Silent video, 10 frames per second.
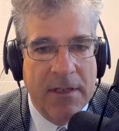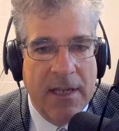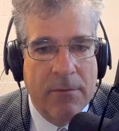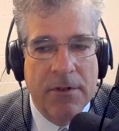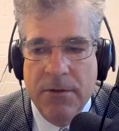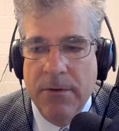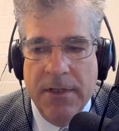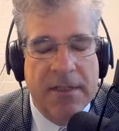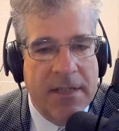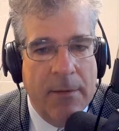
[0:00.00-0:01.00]
they were doing
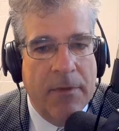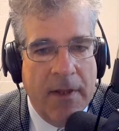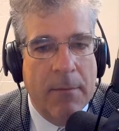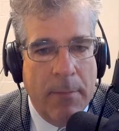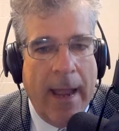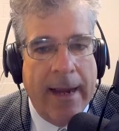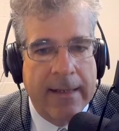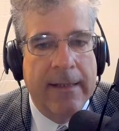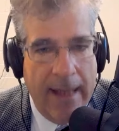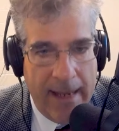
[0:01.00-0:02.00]
the same thing back
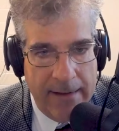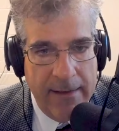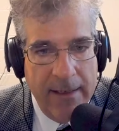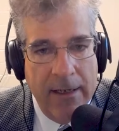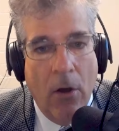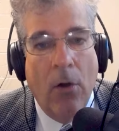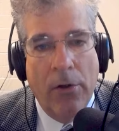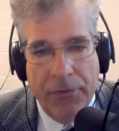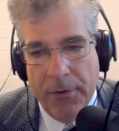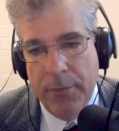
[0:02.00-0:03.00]
then,
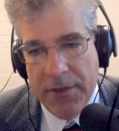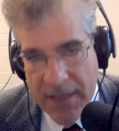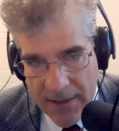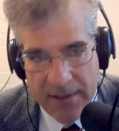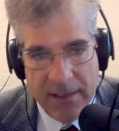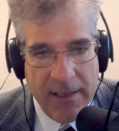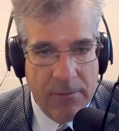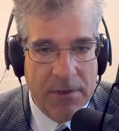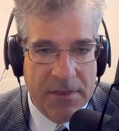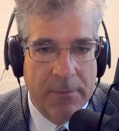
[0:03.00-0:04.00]
also pretending they
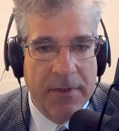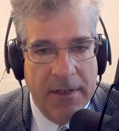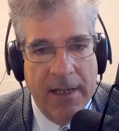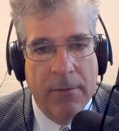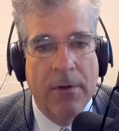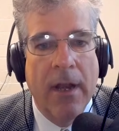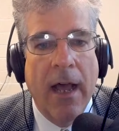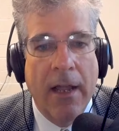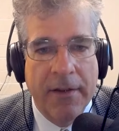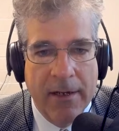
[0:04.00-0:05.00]
were something they were
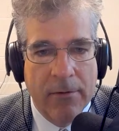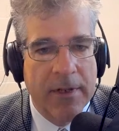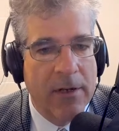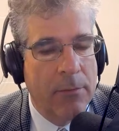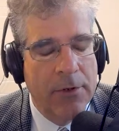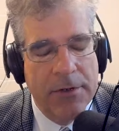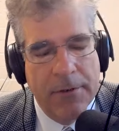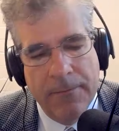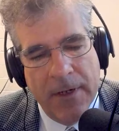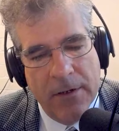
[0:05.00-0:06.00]
not. They were putting
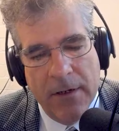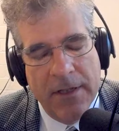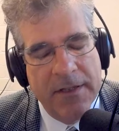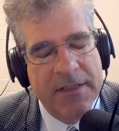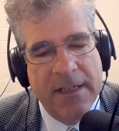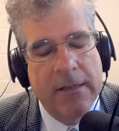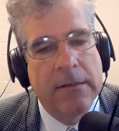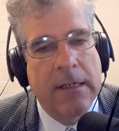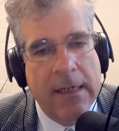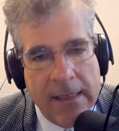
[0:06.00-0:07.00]
their finger on the scale
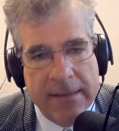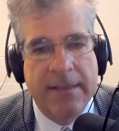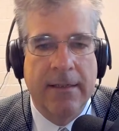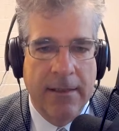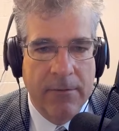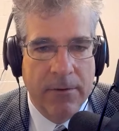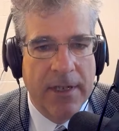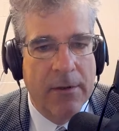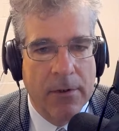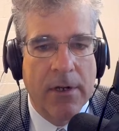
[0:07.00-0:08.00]
constantly when
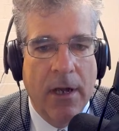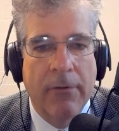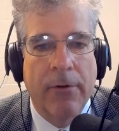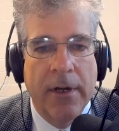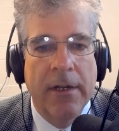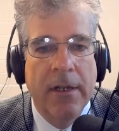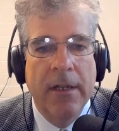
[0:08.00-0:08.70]
they were covering